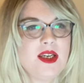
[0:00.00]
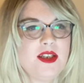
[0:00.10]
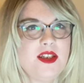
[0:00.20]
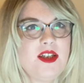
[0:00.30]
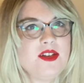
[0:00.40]

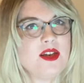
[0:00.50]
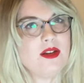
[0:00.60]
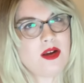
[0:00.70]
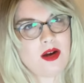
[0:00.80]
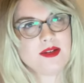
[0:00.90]
could teach us a
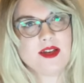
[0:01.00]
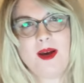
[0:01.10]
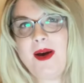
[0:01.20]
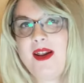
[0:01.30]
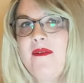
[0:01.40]
lot
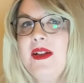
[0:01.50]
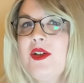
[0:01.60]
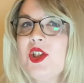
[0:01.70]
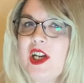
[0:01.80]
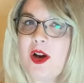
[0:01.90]
about
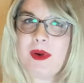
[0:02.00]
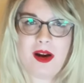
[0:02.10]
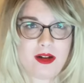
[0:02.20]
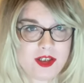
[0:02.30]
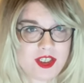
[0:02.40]
evolutionary
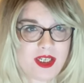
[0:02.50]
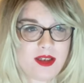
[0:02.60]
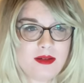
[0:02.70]
biology?